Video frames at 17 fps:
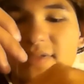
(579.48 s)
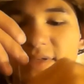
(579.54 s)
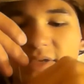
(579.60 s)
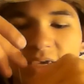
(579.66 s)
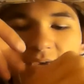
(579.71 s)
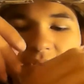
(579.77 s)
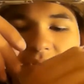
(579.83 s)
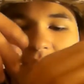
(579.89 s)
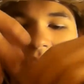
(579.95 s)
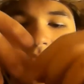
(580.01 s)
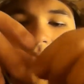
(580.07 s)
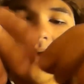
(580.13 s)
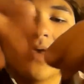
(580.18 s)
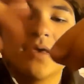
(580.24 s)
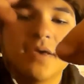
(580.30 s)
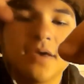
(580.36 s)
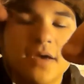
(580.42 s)
again.
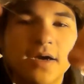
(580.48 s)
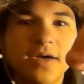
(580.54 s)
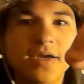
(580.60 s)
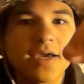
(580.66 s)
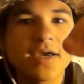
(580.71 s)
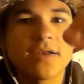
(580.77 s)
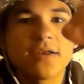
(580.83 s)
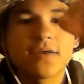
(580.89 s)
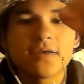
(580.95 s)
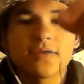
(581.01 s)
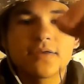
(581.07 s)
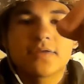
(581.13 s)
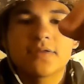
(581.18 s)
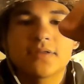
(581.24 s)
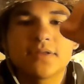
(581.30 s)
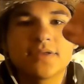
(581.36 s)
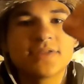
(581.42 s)
Again,
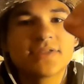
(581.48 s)
this is